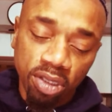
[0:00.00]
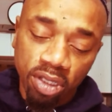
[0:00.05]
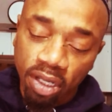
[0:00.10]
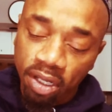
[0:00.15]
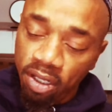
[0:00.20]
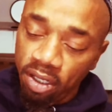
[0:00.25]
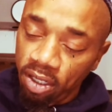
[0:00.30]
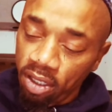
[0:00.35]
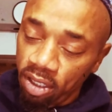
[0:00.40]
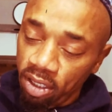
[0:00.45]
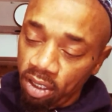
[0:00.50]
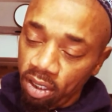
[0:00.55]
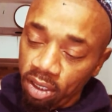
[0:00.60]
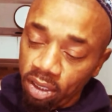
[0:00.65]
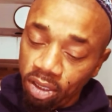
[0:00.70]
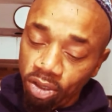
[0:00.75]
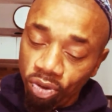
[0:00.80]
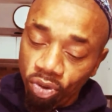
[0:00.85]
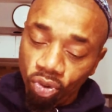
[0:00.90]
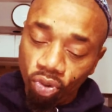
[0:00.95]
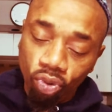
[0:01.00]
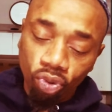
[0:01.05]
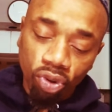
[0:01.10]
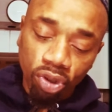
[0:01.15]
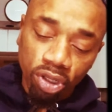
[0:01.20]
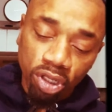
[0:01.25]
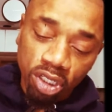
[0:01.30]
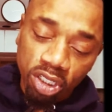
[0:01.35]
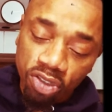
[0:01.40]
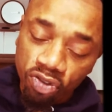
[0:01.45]
Like the
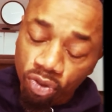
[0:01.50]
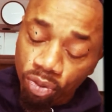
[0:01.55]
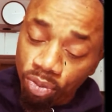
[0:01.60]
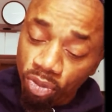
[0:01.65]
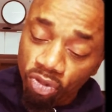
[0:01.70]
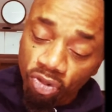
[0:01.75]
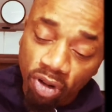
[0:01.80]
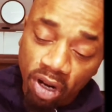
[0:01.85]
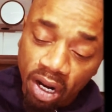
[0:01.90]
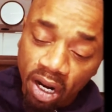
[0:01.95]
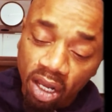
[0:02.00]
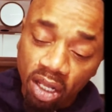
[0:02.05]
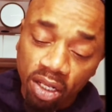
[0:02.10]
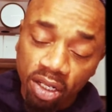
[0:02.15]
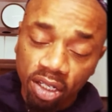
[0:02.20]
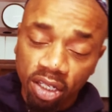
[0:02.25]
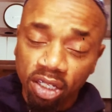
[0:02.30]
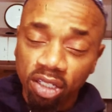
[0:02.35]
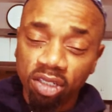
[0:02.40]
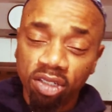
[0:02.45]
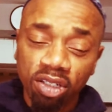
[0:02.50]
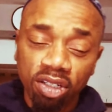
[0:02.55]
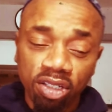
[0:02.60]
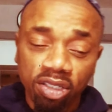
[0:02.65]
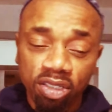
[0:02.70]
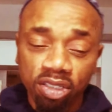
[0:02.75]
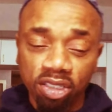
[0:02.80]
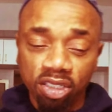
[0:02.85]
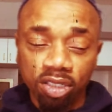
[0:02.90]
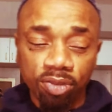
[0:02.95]
order is for morality and
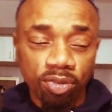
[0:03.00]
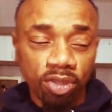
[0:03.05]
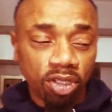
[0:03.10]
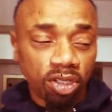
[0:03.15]
decency